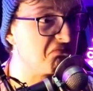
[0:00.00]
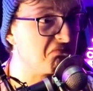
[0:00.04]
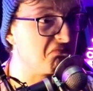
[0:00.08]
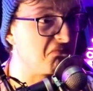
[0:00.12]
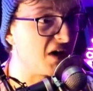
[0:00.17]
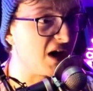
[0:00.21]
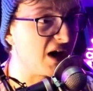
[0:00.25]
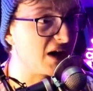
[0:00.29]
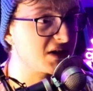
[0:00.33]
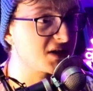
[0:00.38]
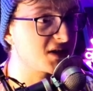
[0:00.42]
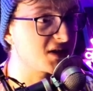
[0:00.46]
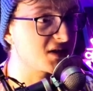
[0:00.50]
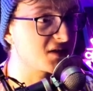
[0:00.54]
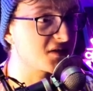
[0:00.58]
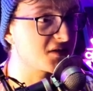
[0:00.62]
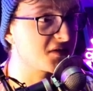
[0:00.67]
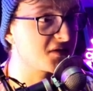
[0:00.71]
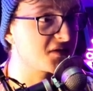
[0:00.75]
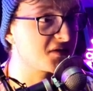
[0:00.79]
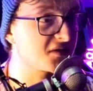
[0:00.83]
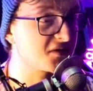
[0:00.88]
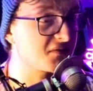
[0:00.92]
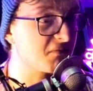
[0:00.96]
that
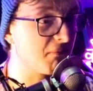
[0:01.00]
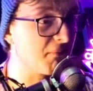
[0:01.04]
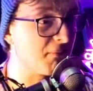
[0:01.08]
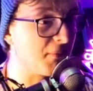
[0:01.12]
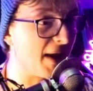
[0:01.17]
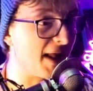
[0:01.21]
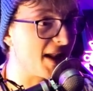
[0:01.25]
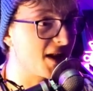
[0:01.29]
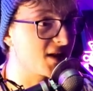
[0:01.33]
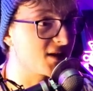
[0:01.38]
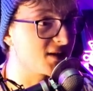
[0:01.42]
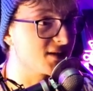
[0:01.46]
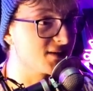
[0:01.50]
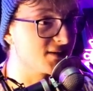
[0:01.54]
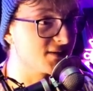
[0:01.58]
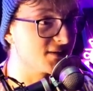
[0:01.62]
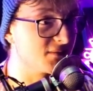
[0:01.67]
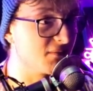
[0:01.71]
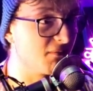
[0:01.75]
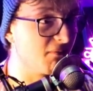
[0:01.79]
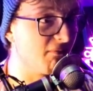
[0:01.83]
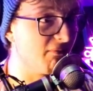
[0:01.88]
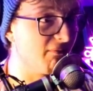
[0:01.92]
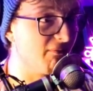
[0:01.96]
smells
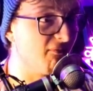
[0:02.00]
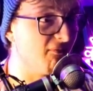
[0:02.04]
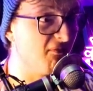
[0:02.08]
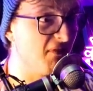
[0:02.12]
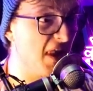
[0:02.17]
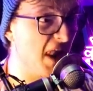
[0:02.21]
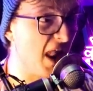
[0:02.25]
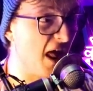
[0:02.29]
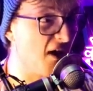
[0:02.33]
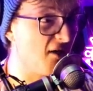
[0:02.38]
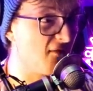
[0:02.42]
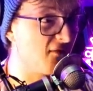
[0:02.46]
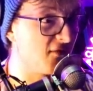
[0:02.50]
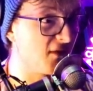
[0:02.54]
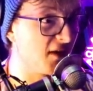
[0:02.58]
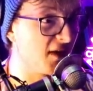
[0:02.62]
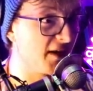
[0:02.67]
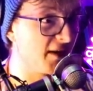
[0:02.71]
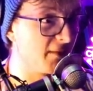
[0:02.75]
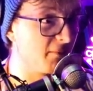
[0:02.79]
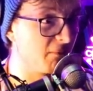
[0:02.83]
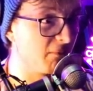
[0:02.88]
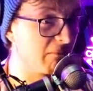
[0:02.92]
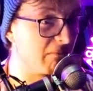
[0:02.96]

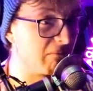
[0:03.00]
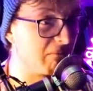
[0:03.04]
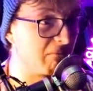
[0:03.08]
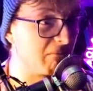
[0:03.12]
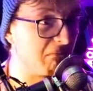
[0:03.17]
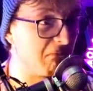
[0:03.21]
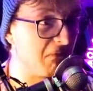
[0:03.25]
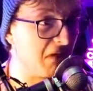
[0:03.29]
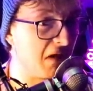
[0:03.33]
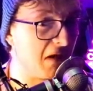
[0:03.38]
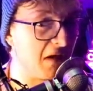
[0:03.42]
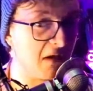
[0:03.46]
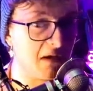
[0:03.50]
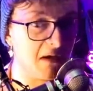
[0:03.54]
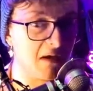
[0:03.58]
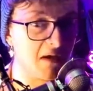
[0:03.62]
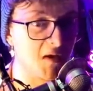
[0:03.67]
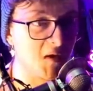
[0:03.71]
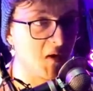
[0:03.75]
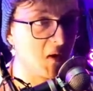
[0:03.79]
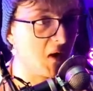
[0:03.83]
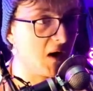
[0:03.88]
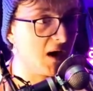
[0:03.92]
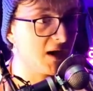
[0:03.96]
lovely.
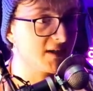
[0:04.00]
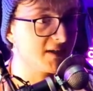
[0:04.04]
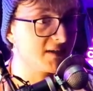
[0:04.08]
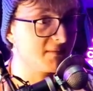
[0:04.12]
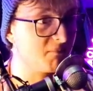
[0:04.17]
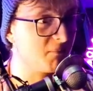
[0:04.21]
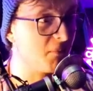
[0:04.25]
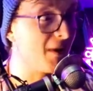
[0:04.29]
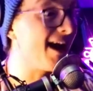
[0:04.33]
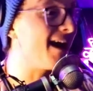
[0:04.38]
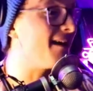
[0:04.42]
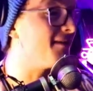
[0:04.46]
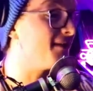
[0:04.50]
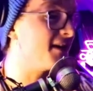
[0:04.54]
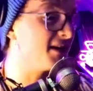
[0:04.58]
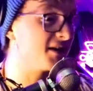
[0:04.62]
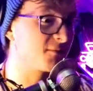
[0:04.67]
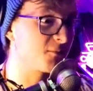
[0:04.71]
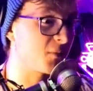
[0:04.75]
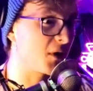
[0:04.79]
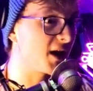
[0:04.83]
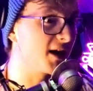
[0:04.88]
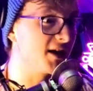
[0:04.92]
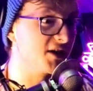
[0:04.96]
I bet this
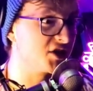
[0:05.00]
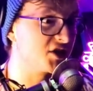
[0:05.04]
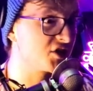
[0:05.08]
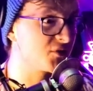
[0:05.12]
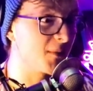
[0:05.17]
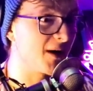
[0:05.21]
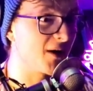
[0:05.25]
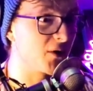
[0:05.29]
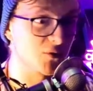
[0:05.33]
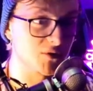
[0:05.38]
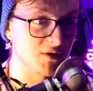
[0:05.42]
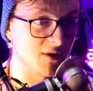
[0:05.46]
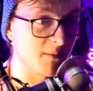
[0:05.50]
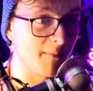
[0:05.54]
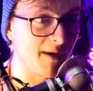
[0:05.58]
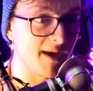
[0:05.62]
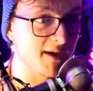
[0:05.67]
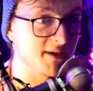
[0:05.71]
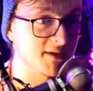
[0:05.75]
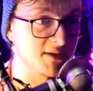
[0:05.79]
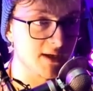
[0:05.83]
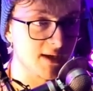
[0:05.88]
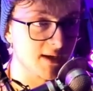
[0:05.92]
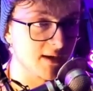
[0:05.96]
place smells
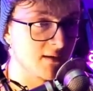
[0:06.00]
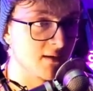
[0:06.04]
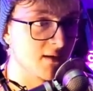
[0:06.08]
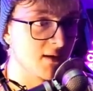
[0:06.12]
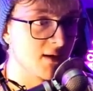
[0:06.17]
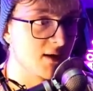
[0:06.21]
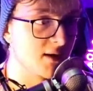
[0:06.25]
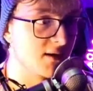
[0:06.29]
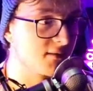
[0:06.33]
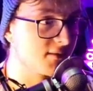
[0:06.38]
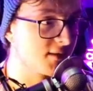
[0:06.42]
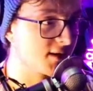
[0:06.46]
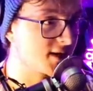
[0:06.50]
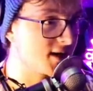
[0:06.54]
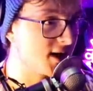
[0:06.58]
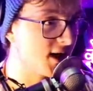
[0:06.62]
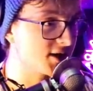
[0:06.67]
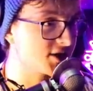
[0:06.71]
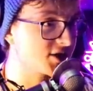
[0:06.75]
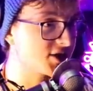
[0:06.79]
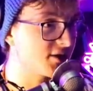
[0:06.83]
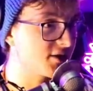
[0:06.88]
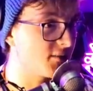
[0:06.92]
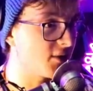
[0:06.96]
amazing. The
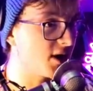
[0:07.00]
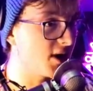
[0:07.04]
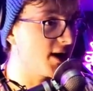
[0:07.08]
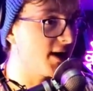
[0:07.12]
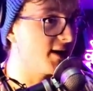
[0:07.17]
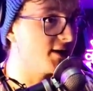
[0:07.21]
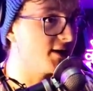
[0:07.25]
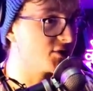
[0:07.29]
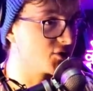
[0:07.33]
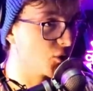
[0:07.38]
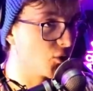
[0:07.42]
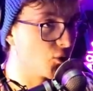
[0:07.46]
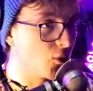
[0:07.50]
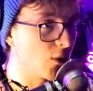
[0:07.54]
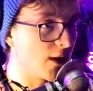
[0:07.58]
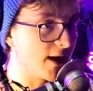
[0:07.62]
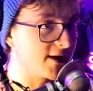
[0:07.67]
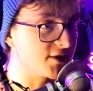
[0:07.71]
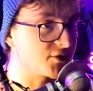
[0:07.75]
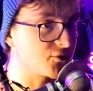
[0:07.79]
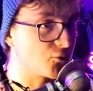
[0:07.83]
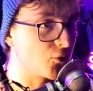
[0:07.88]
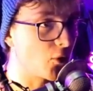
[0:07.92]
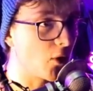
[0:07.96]
customer is
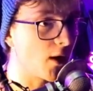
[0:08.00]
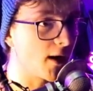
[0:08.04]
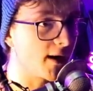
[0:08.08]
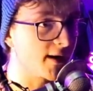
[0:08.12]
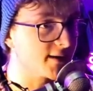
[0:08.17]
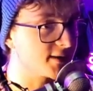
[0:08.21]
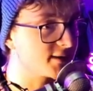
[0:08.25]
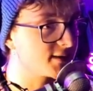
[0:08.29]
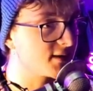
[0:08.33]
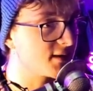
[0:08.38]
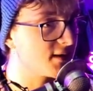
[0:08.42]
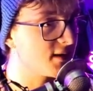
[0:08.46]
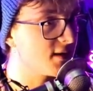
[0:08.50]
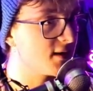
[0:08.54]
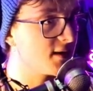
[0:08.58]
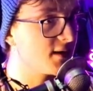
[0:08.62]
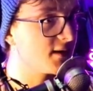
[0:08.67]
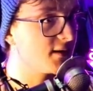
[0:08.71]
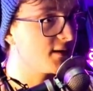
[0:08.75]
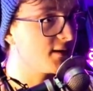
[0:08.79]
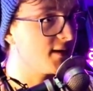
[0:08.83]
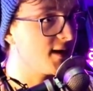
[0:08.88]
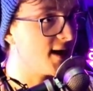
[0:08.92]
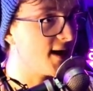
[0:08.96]
always right.
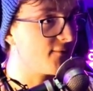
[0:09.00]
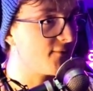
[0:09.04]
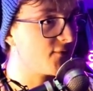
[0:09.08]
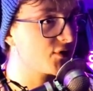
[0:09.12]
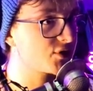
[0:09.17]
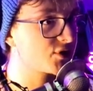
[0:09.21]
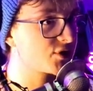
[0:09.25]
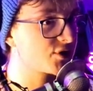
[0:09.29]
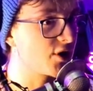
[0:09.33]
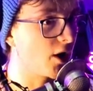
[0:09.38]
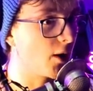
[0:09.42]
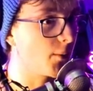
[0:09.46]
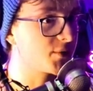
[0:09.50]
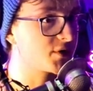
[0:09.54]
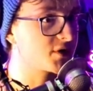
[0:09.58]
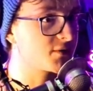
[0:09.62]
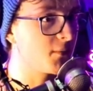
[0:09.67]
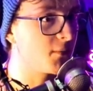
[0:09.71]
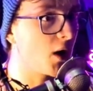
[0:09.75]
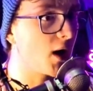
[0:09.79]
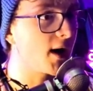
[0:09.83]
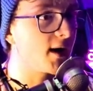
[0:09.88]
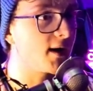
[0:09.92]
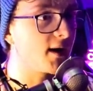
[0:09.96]
Never stop
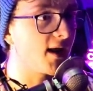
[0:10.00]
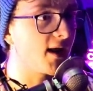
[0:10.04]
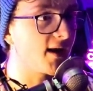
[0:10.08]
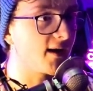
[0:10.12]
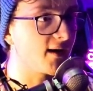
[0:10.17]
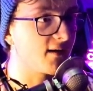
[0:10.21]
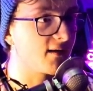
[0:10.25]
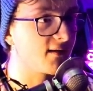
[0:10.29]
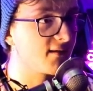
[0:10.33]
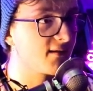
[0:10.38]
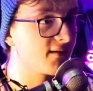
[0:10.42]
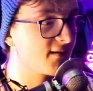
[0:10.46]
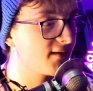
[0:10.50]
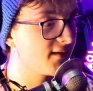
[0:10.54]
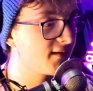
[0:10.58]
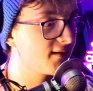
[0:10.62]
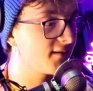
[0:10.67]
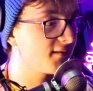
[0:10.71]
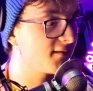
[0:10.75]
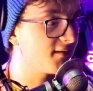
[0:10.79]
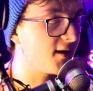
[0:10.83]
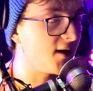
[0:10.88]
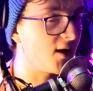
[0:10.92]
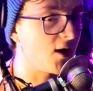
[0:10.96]
smiling.
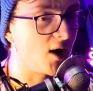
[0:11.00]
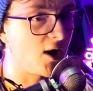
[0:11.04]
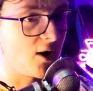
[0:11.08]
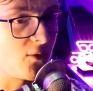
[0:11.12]
Ah,